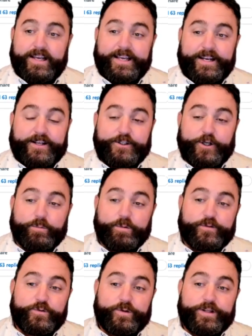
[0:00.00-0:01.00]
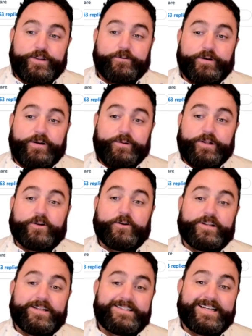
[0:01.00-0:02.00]
In October of 23, we
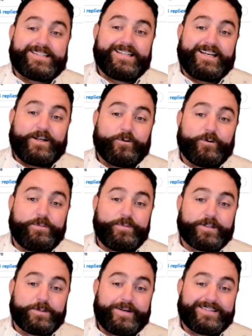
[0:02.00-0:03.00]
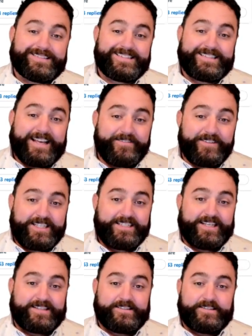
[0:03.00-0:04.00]
learned that Tesla had only built about 70
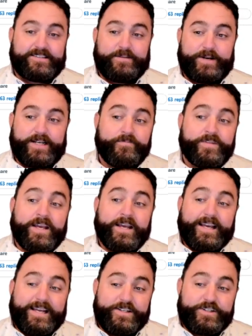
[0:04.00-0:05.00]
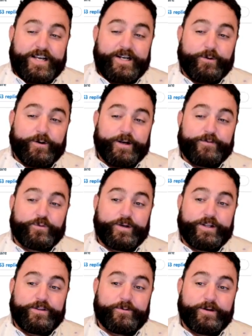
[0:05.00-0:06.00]
Tesla Semis. In January of
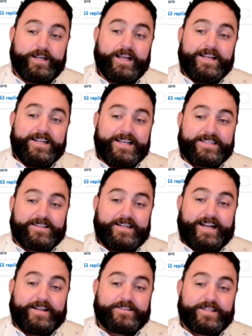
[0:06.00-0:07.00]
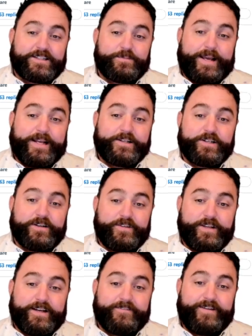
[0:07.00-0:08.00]
23, Tesla announced an expansion of
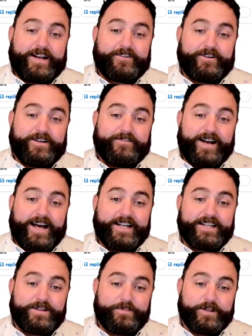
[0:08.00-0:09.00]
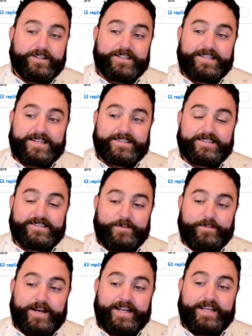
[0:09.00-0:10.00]
Gigafactory Nevada to build the Tesla
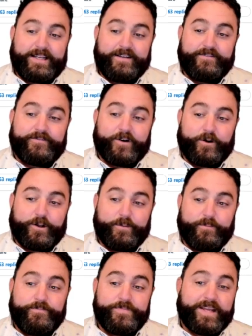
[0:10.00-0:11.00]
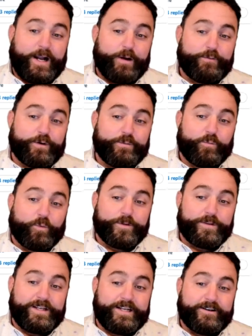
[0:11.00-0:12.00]
Semi in volume. However, more
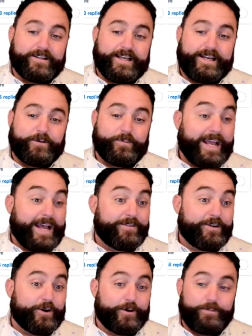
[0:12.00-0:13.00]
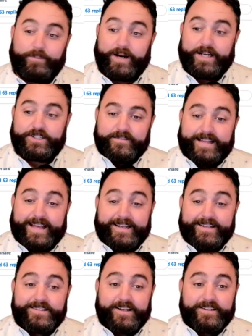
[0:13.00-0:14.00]
than a year later, we haven't heard much. That
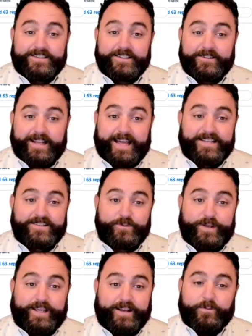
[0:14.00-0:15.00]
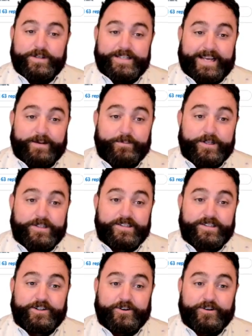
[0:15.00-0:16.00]
is, until last week, when Dan
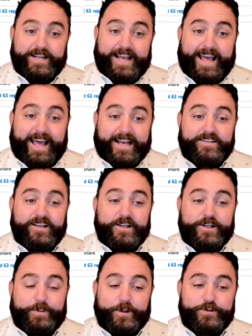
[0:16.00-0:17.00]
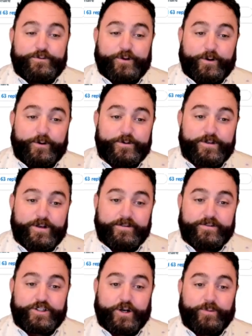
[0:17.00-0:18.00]
Priestley turned to X to post photos
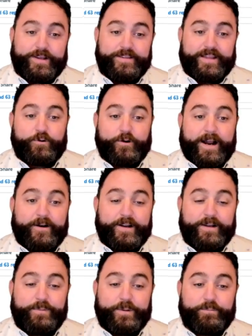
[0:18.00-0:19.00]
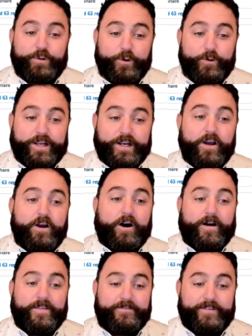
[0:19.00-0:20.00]
showing that ground had been broken
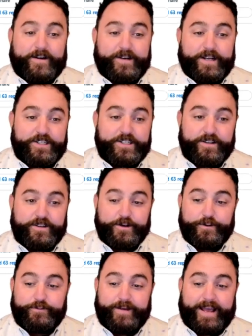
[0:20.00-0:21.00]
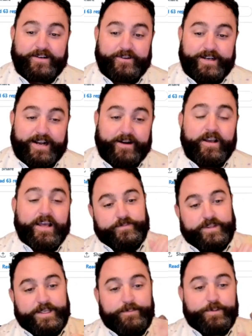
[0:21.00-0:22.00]
on the foundation of the new factory. Now,
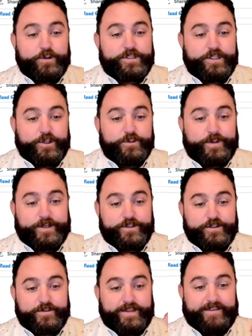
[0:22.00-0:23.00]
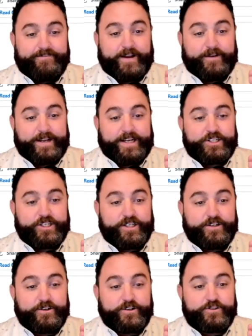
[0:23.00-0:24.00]
he posted those pictures of that foundation
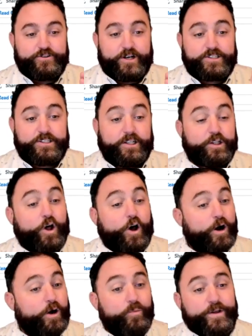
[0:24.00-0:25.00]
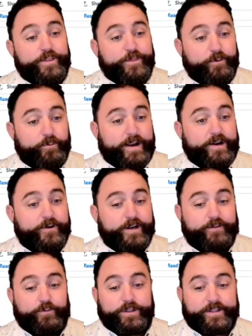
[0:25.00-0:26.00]
under construction, along with the
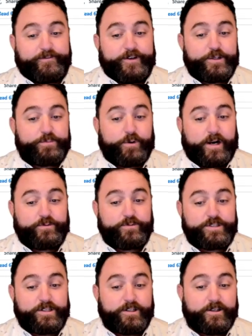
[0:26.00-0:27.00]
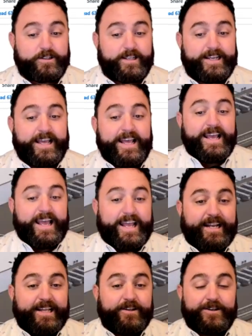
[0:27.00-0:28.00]
rendering of what the finished product was going to look like,
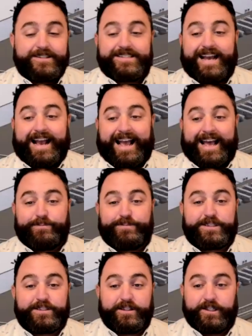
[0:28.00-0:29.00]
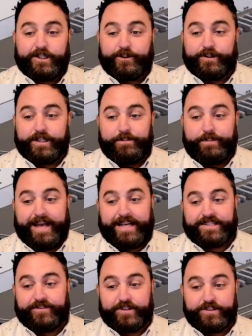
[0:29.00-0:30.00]
and it looks absolutely
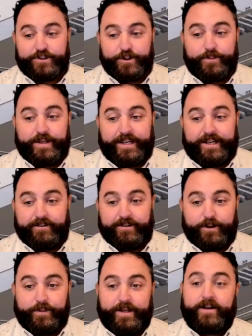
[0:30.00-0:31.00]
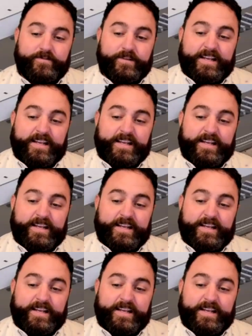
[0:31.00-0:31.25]
massive. I'll zoom in here a little bit.